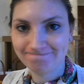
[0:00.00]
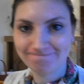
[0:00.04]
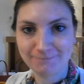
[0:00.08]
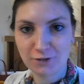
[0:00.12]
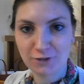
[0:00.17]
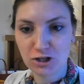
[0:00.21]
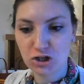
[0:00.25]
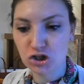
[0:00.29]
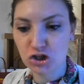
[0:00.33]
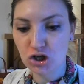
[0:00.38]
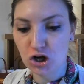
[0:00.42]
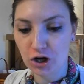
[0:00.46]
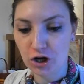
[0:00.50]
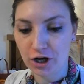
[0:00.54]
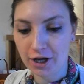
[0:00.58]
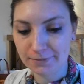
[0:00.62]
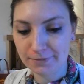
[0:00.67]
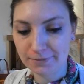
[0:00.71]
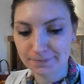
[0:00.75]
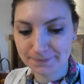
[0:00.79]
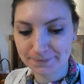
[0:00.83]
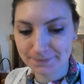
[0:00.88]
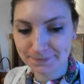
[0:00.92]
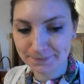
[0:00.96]
Shocking.
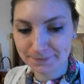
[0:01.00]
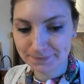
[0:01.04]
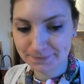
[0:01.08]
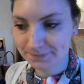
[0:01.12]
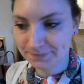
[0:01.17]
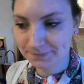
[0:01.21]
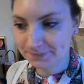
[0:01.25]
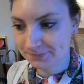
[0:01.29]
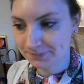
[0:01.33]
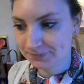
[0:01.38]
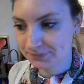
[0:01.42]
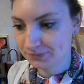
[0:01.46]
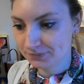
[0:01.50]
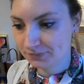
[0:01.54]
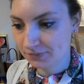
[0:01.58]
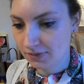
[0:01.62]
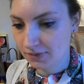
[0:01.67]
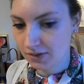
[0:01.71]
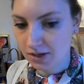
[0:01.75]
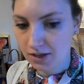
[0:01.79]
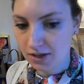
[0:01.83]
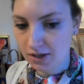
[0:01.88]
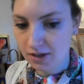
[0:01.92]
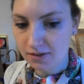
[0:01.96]

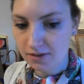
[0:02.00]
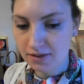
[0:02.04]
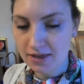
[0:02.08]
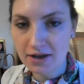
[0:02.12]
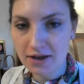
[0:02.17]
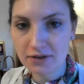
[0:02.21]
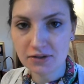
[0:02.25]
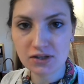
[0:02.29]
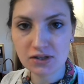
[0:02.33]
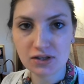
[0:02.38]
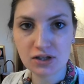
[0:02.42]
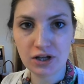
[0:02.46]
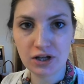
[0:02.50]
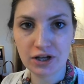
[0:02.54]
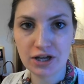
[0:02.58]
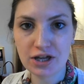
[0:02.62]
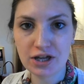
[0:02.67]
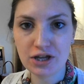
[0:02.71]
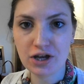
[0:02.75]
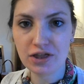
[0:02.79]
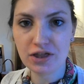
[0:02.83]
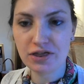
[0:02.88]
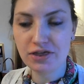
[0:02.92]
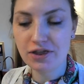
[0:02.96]
The house is looking
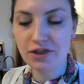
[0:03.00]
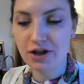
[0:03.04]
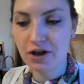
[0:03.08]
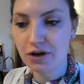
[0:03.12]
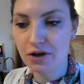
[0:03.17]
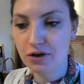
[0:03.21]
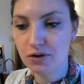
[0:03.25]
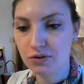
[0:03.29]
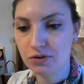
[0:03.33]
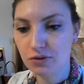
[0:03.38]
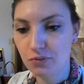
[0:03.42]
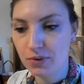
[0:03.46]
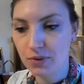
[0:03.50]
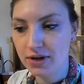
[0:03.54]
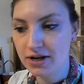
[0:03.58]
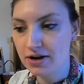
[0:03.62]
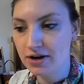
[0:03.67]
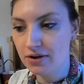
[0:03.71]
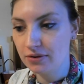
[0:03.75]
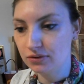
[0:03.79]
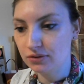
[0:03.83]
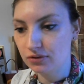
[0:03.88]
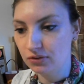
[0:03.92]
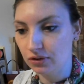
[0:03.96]
good though. The
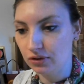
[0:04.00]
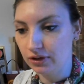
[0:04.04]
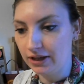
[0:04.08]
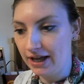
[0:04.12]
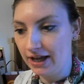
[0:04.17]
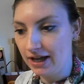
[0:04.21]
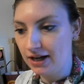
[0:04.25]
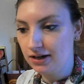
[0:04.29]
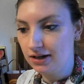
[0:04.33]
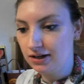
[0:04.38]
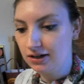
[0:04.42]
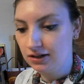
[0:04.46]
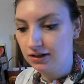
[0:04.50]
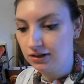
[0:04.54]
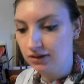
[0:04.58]
windows are all in.